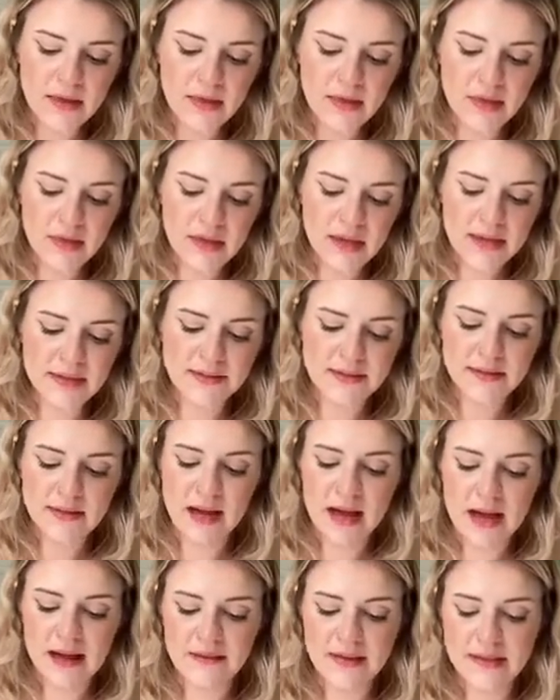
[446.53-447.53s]
This
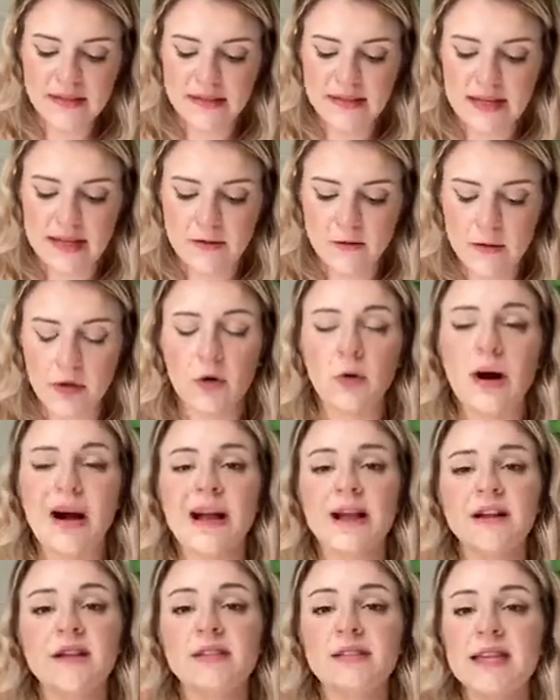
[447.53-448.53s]
obviously
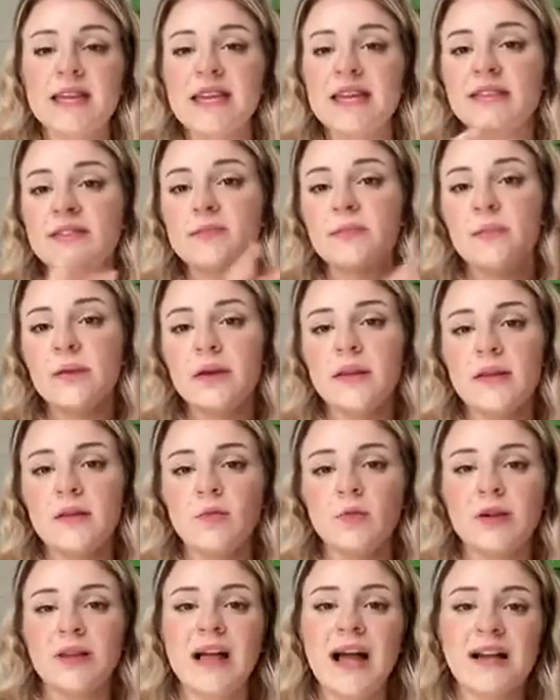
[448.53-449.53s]
requires heat, but
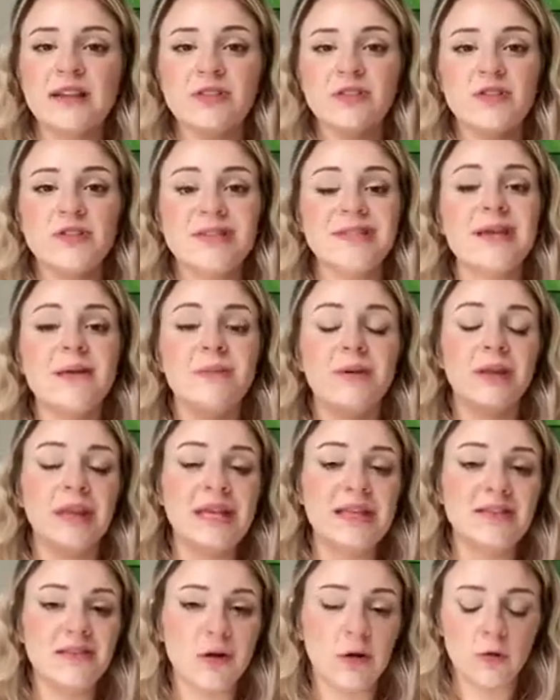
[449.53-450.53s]
relaxers
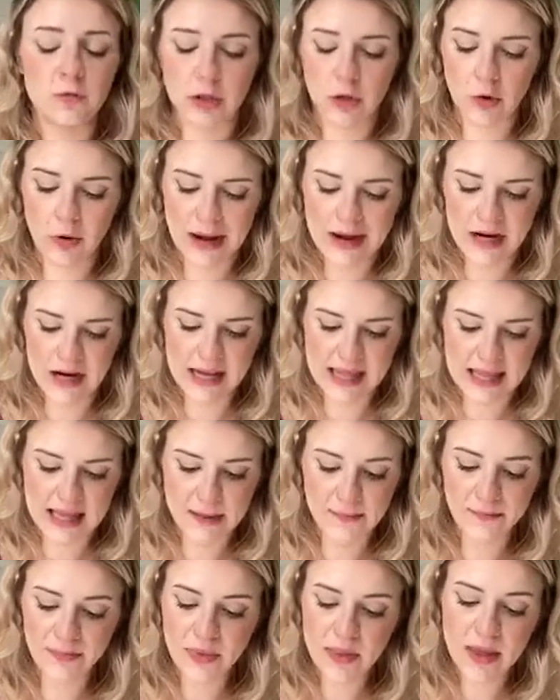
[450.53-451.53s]
typically don't require
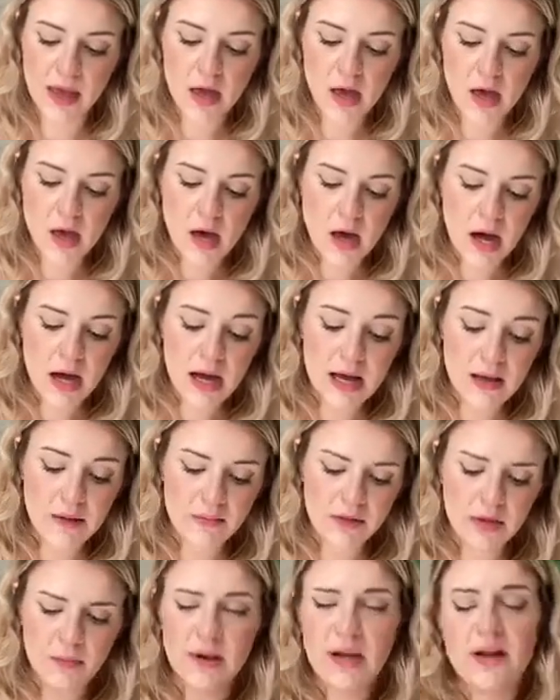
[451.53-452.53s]
heat.
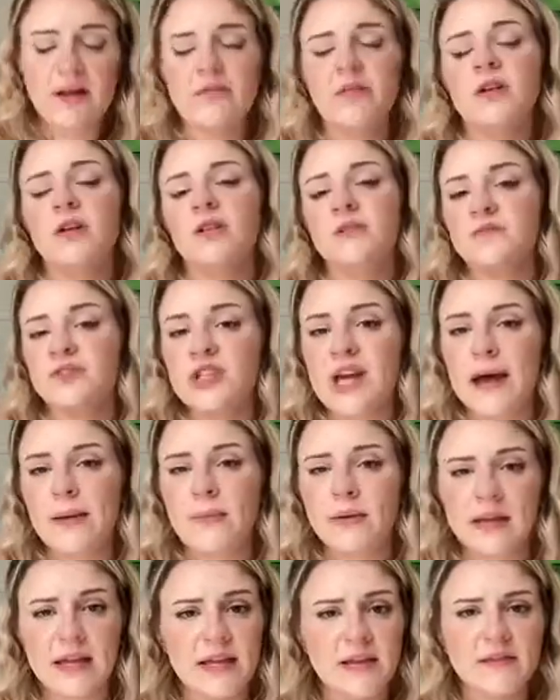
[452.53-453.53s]
You might have heard of
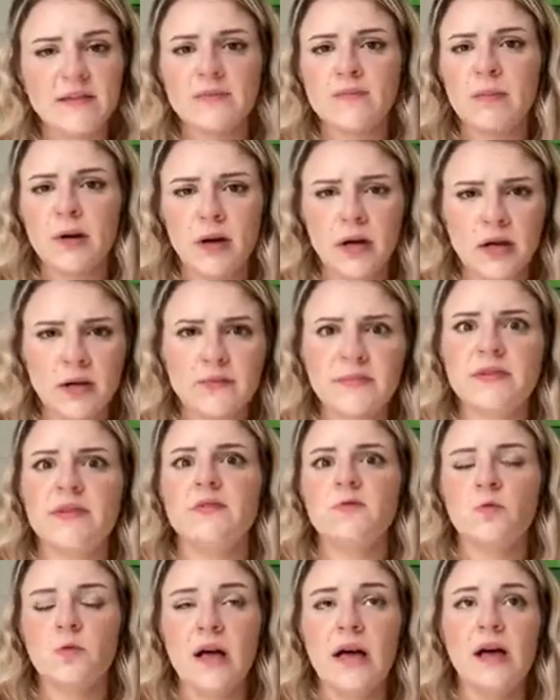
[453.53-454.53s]
Japanese perms
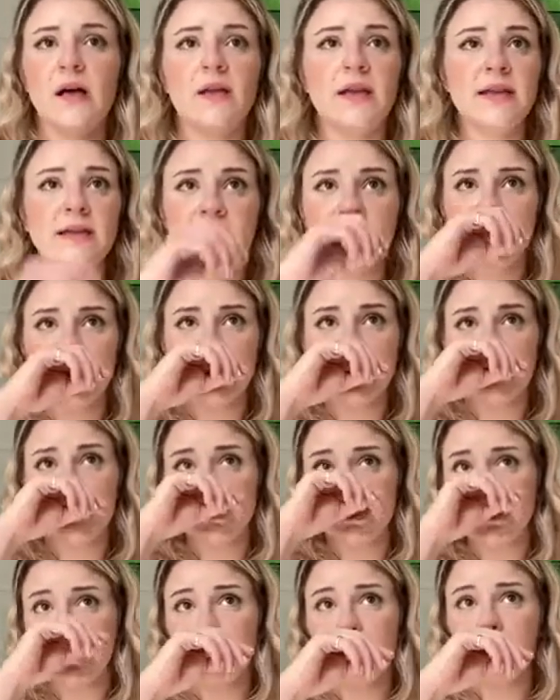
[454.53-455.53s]
as well. It's a
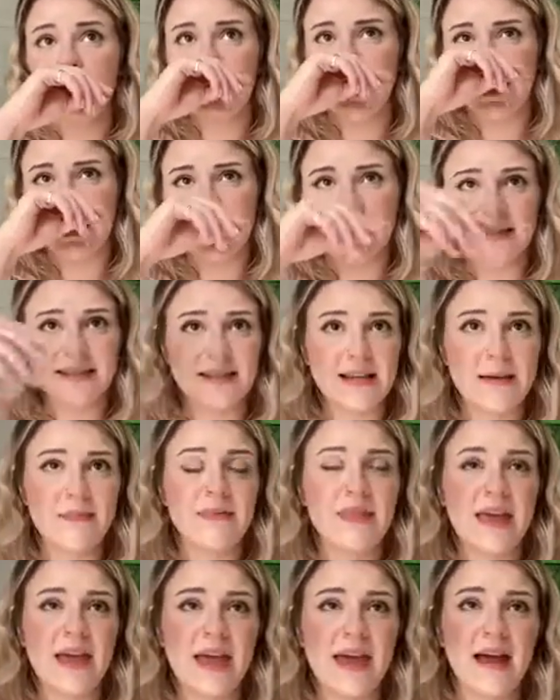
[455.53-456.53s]
similar
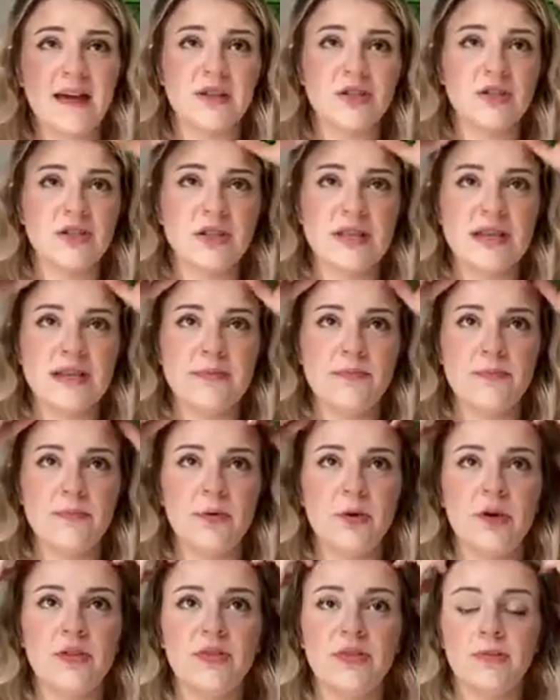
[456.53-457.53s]
concept. They actually
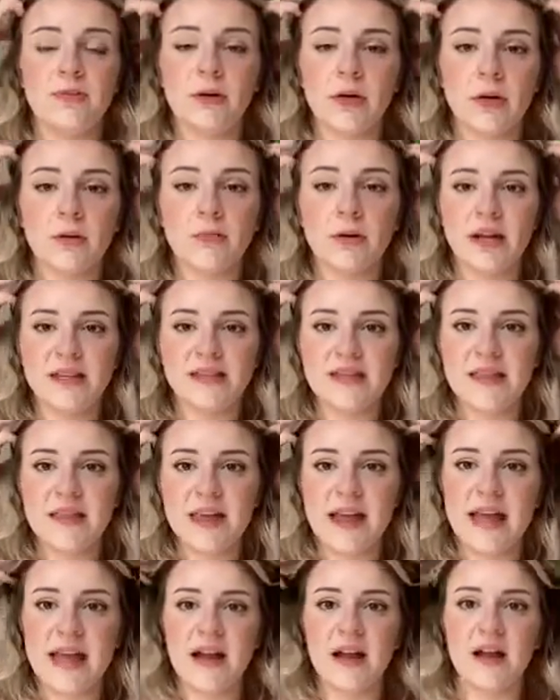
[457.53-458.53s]
put the perm rods in
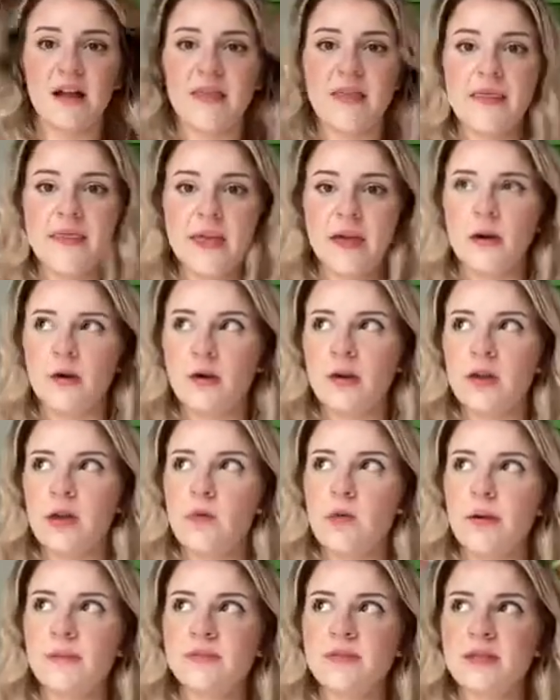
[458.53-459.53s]
the hair and then they hook
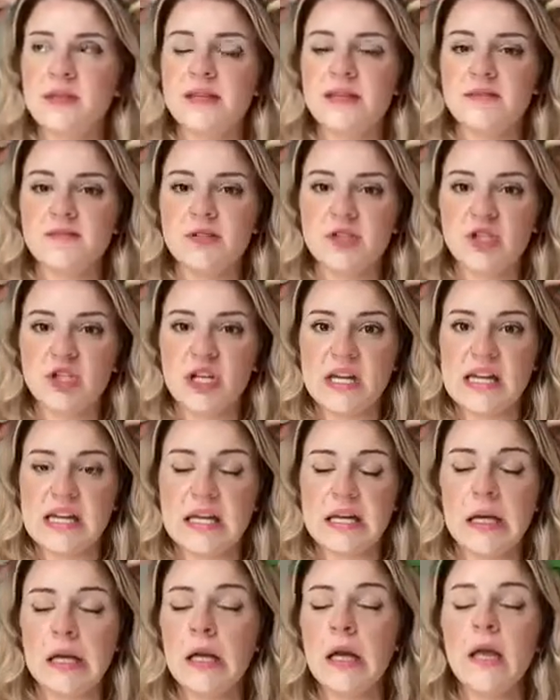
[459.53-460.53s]
you up to this
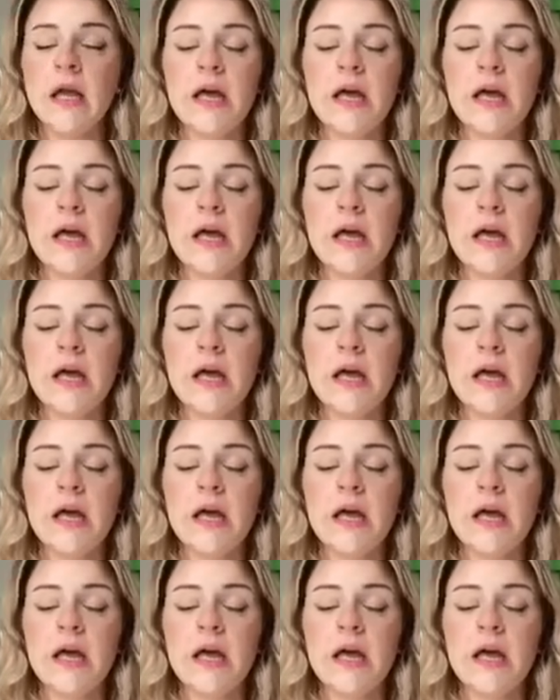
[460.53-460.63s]
machine